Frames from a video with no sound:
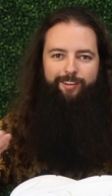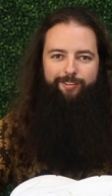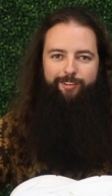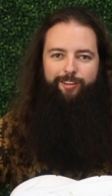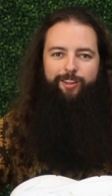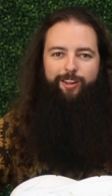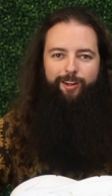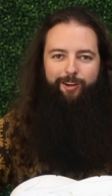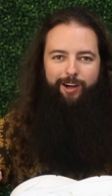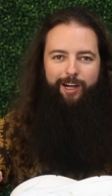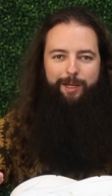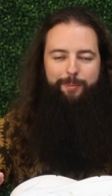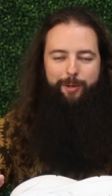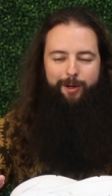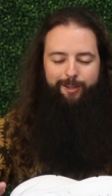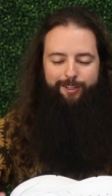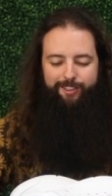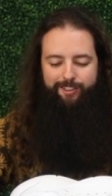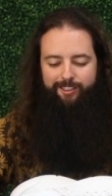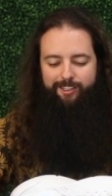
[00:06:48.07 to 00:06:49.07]
Even though I
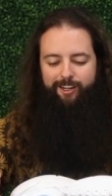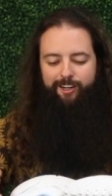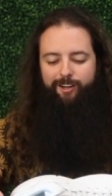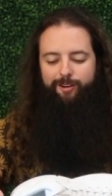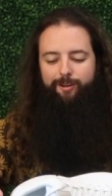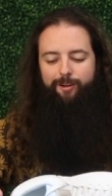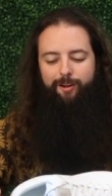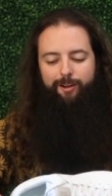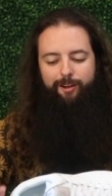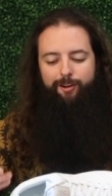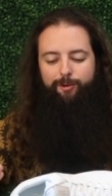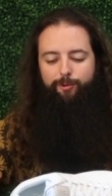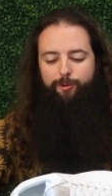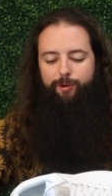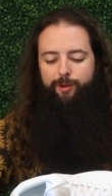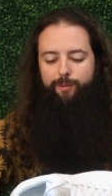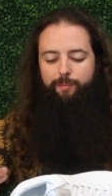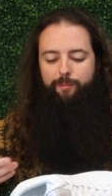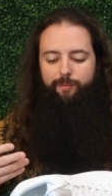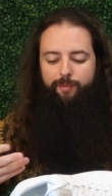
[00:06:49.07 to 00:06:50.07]
purchased on a, on a
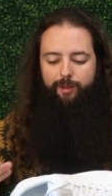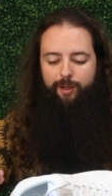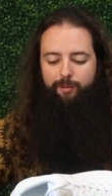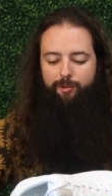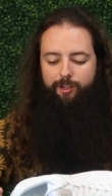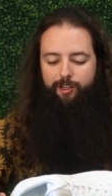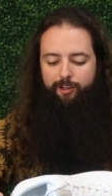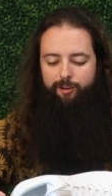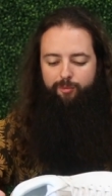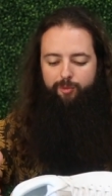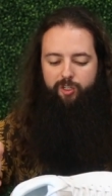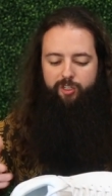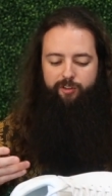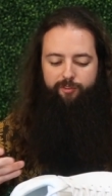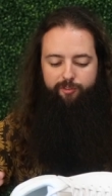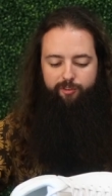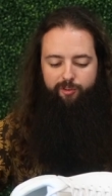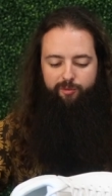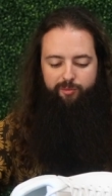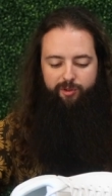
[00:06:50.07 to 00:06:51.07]
whim, I'm a little bit
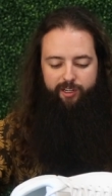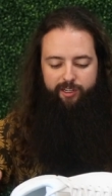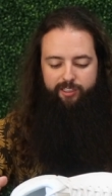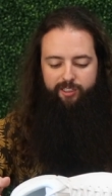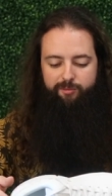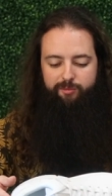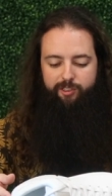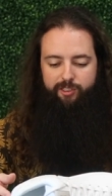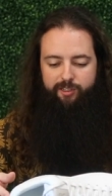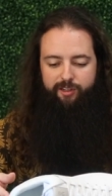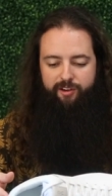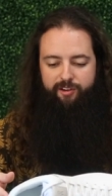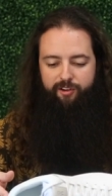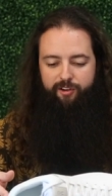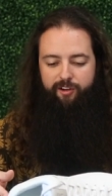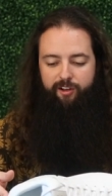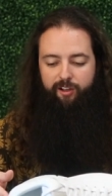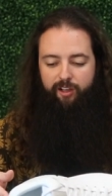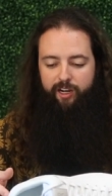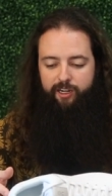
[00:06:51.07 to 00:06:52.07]
different because I'm a sneaker
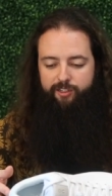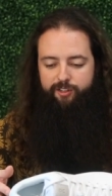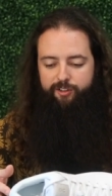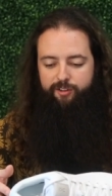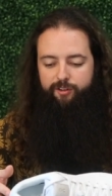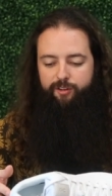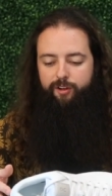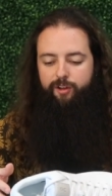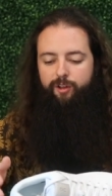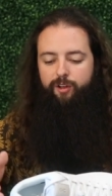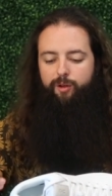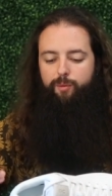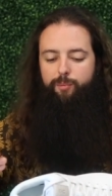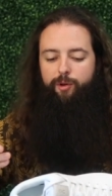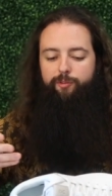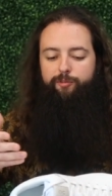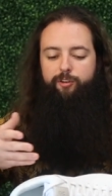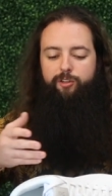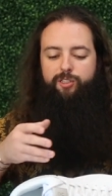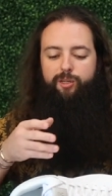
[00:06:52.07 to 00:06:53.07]
collector.
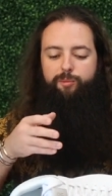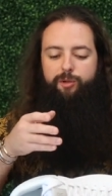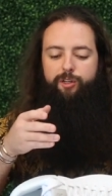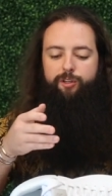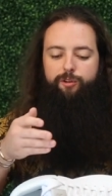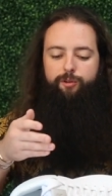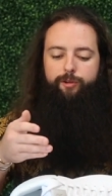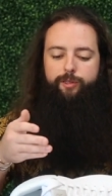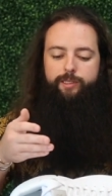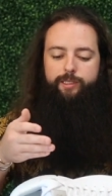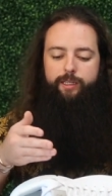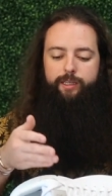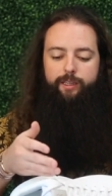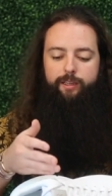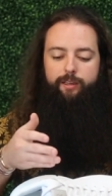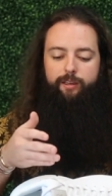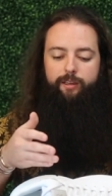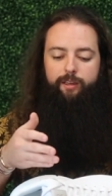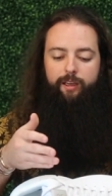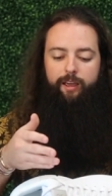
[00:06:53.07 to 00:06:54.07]
But for somebody who is
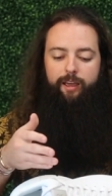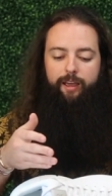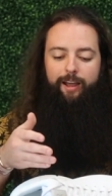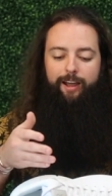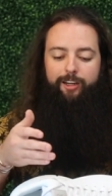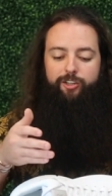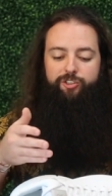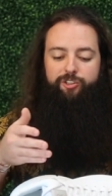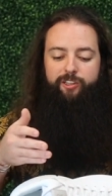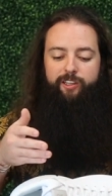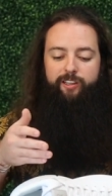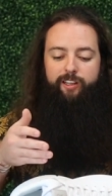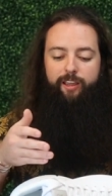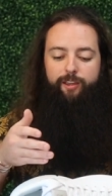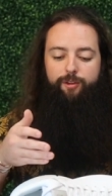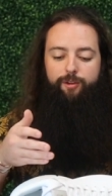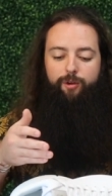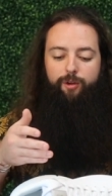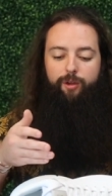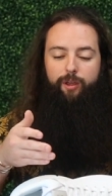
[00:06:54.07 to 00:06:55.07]
actually
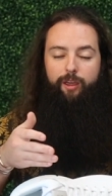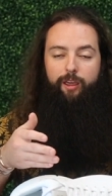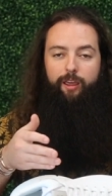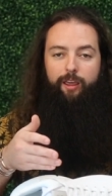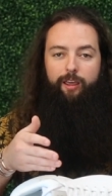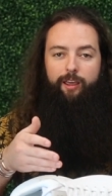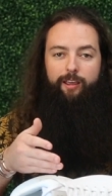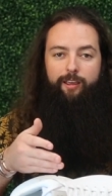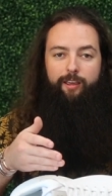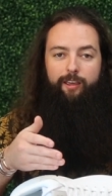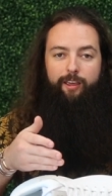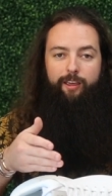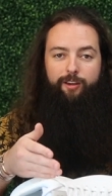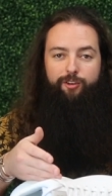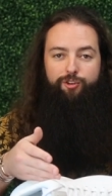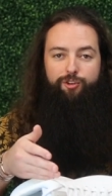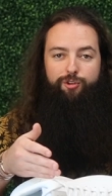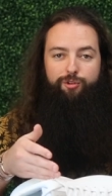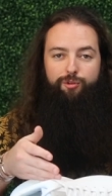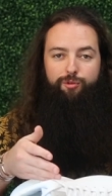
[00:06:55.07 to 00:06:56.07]
like
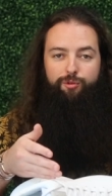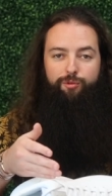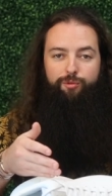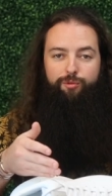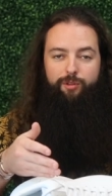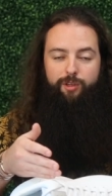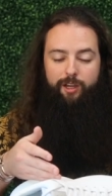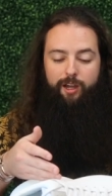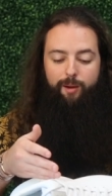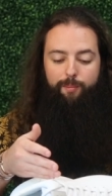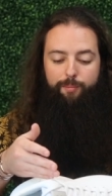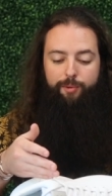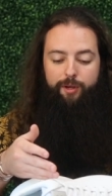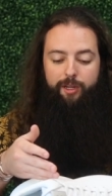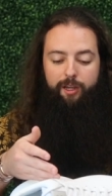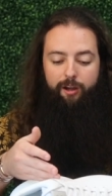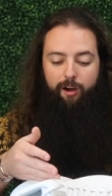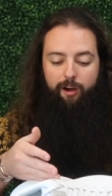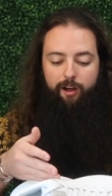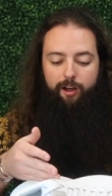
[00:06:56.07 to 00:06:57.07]
into the
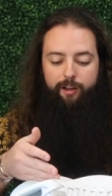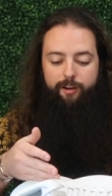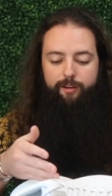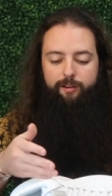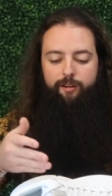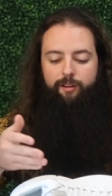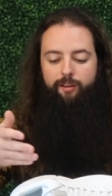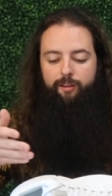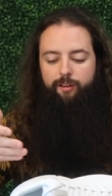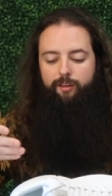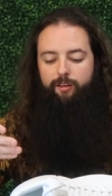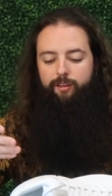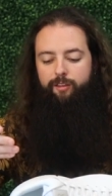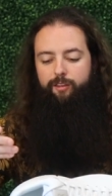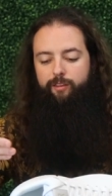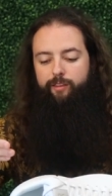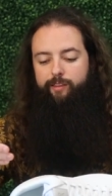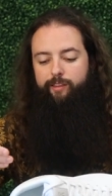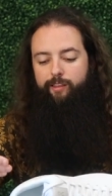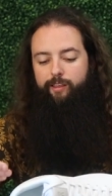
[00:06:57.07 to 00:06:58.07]
company on
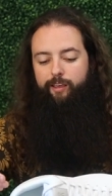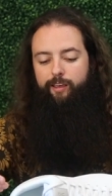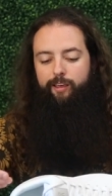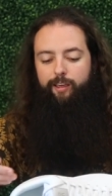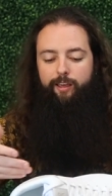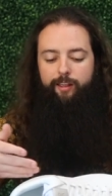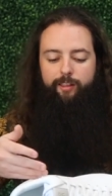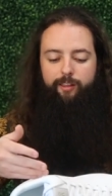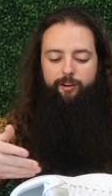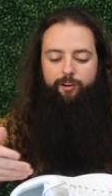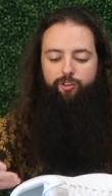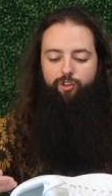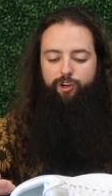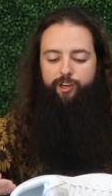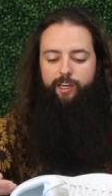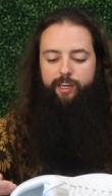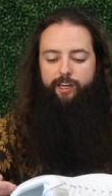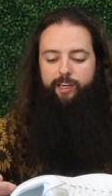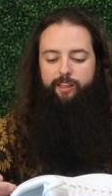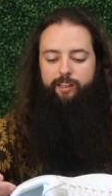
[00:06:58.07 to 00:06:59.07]
and they're
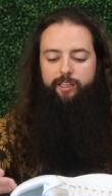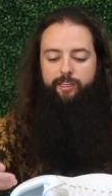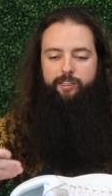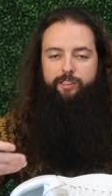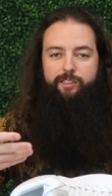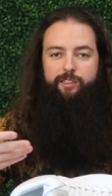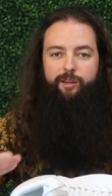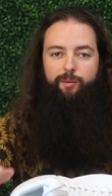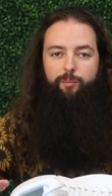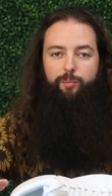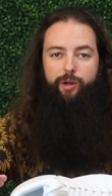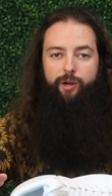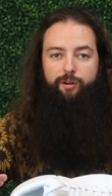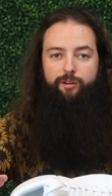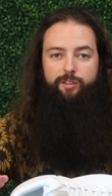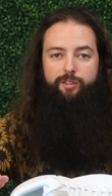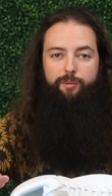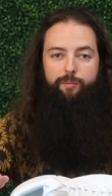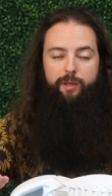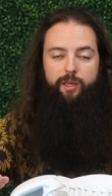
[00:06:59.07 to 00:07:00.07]
looking at this
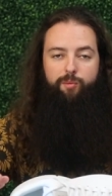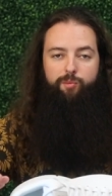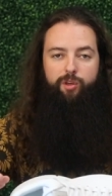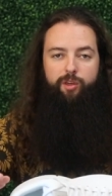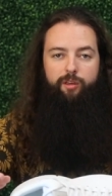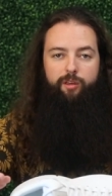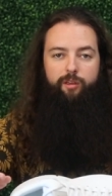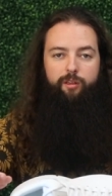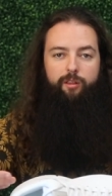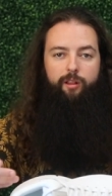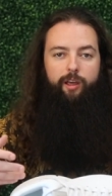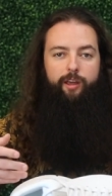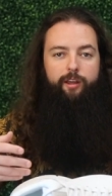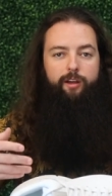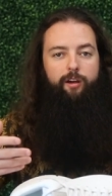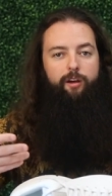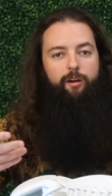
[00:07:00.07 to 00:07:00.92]
compared to maybe like